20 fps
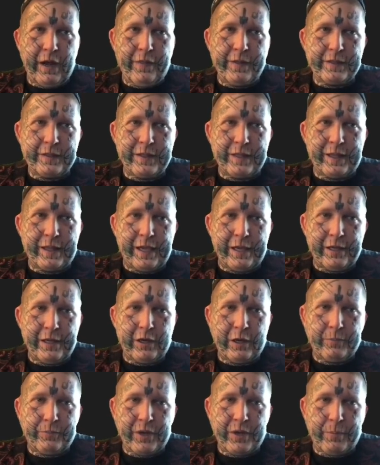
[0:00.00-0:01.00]
this in the
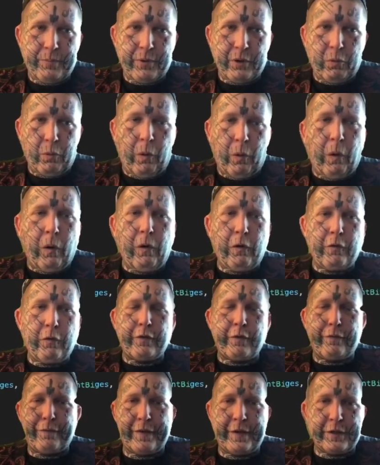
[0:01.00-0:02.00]
GitHub repo. All
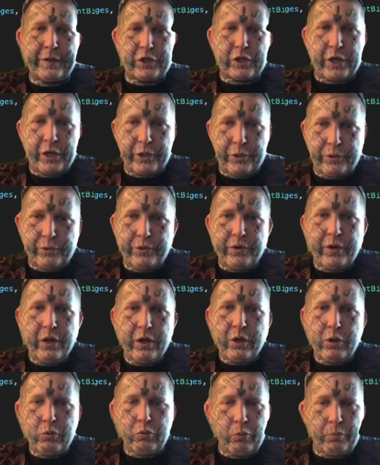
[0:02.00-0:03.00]
the finished code
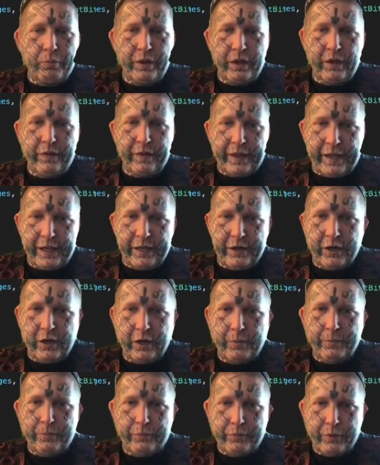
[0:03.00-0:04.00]
will be in the
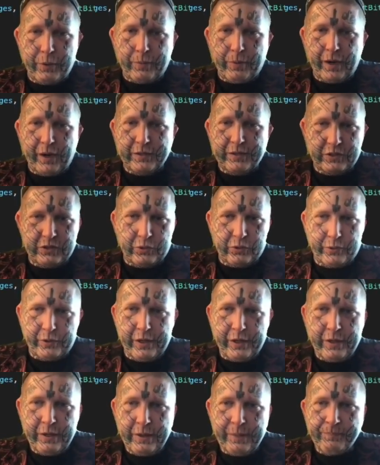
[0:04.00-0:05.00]
GitHub
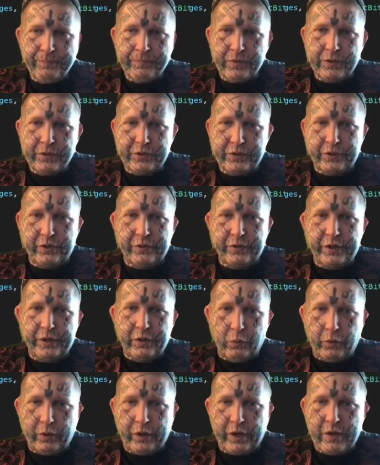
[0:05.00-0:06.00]
repository, so you don't need
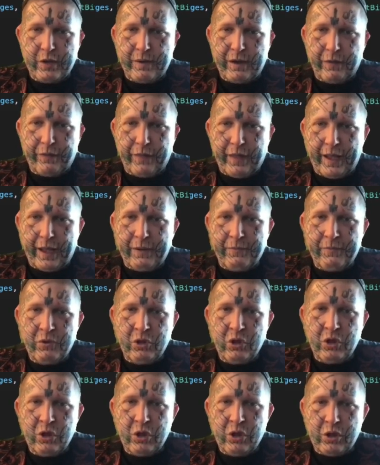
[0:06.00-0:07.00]
to worry about that.
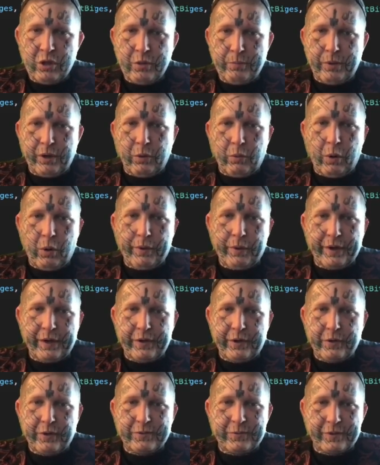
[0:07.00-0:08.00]
But what we're going
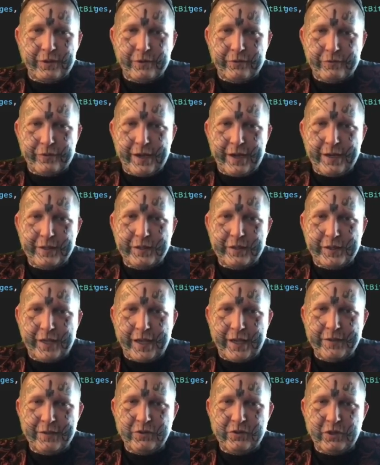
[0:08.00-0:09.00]
to do is we're going to res
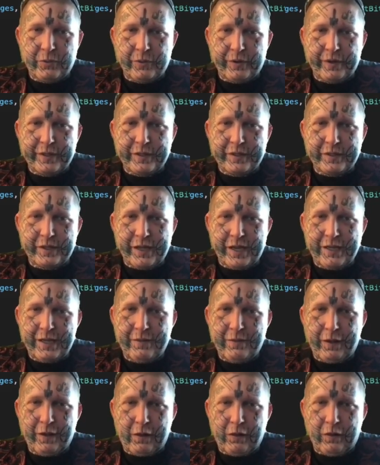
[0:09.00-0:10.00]
send. So we're going to
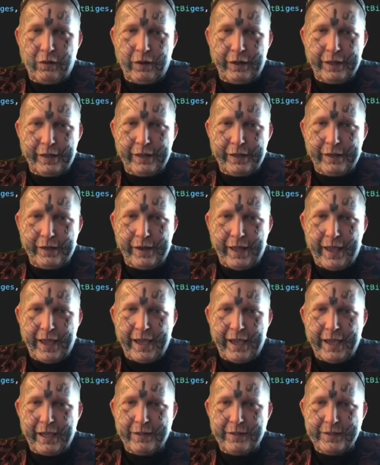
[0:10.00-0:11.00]
send the client an
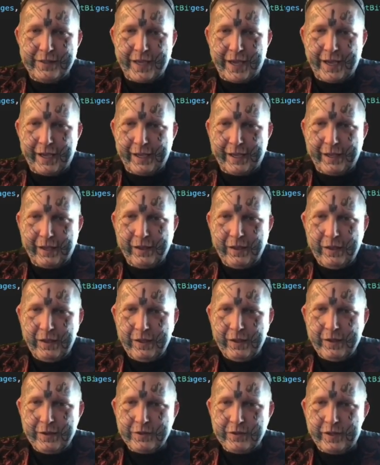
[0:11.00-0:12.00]
A tag
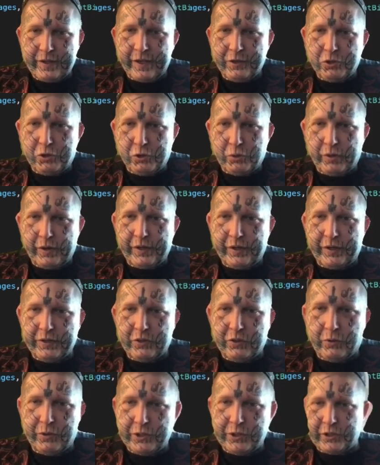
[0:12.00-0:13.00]
saying join
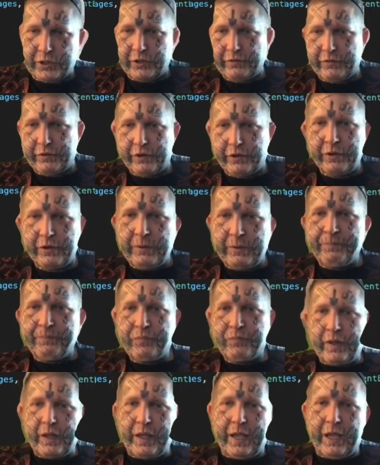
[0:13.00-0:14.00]
Discord server.
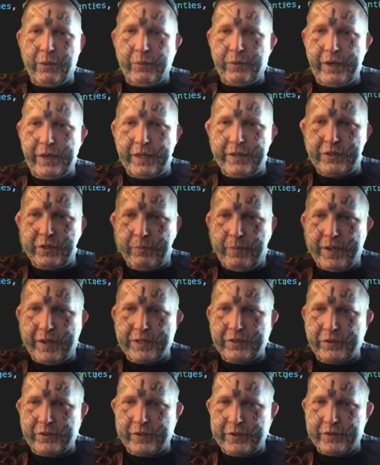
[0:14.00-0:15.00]
And we need to
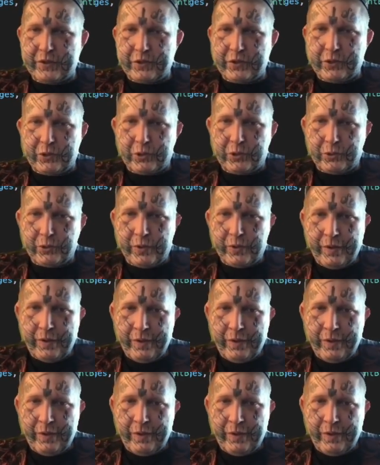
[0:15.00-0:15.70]
basically do,